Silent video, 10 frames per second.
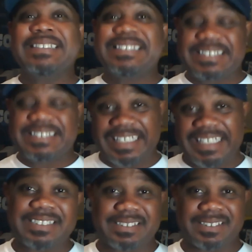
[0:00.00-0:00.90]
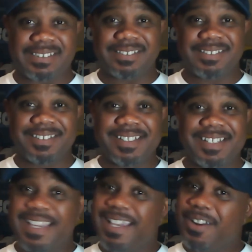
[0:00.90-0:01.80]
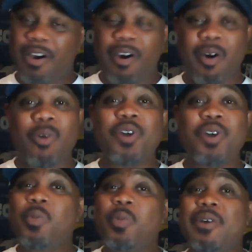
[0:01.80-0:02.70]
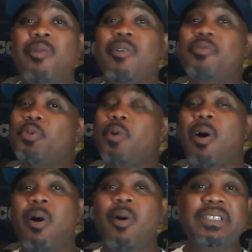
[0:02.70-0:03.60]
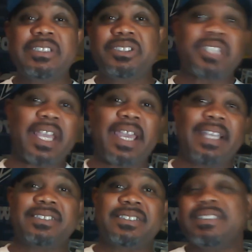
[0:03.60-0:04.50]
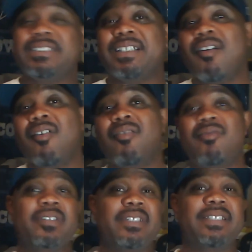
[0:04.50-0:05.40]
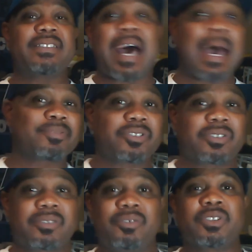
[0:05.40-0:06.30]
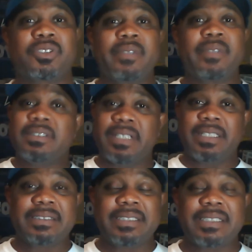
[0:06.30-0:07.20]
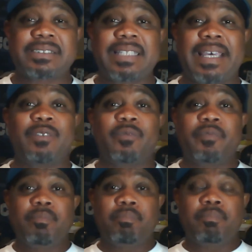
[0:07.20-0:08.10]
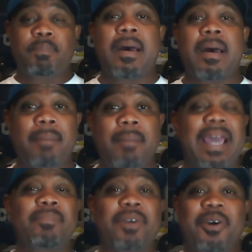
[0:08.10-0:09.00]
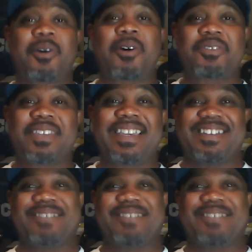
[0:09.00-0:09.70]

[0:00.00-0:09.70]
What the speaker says: season. And although we're going through all these changes and all these obstacles, it looks like Mike McCarthy